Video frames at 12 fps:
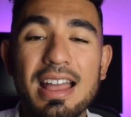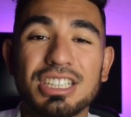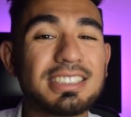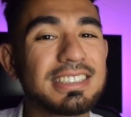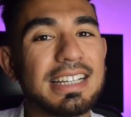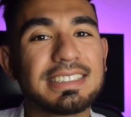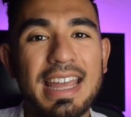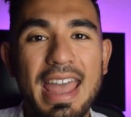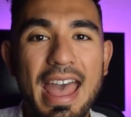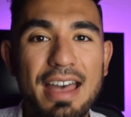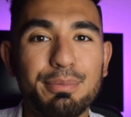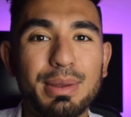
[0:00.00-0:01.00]
just as they
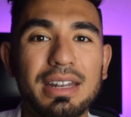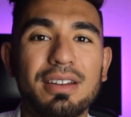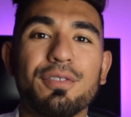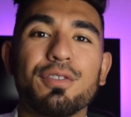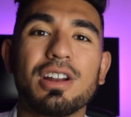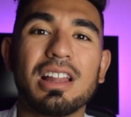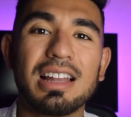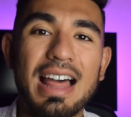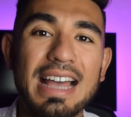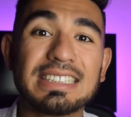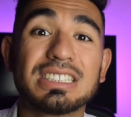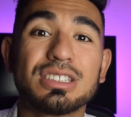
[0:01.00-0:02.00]
have been for the
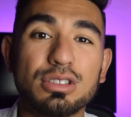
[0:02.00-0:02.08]
last